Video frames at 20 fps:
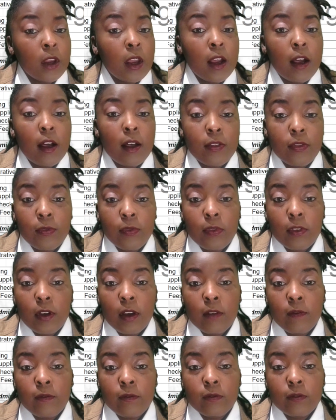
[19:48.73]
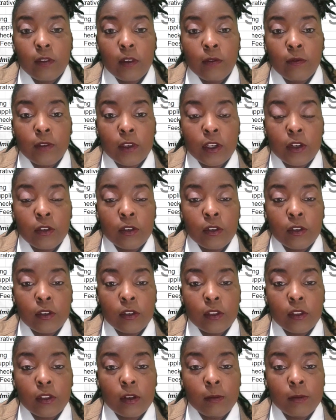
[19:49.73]
I, I figured
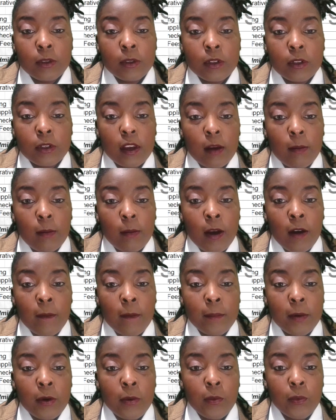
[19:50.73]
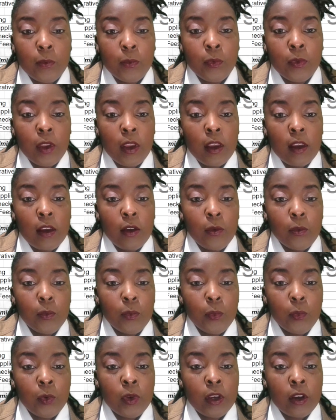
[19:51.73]
something to think about, but
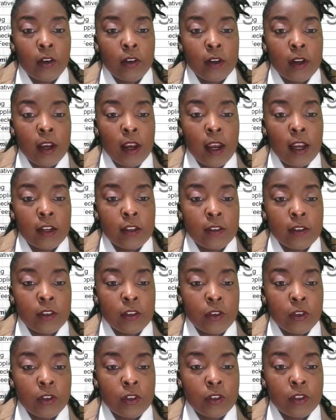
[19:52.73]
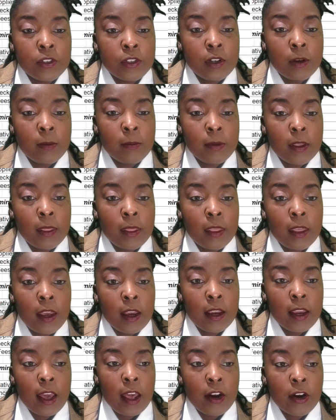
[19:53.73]
we are not actually gonna jump in that
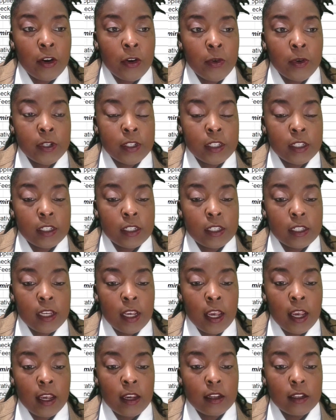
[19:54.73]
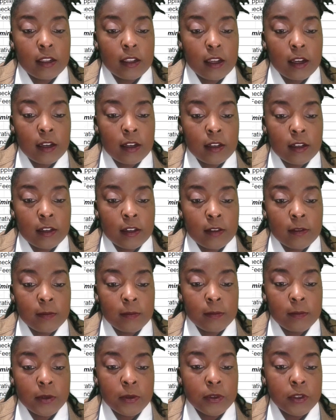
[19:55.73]
category just yet.
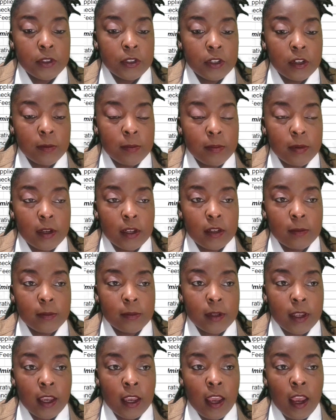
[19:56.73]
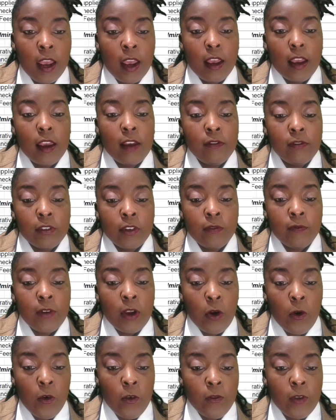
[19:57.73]
But we're just gonna plug and play. If the
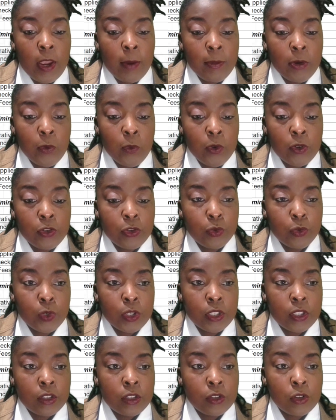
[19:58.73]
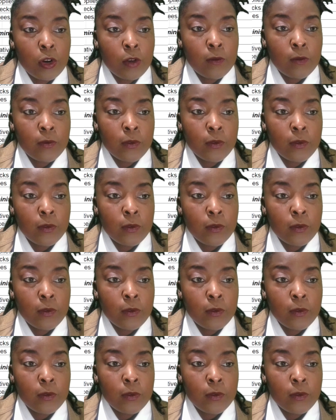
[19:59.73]
whole family were to rent this home for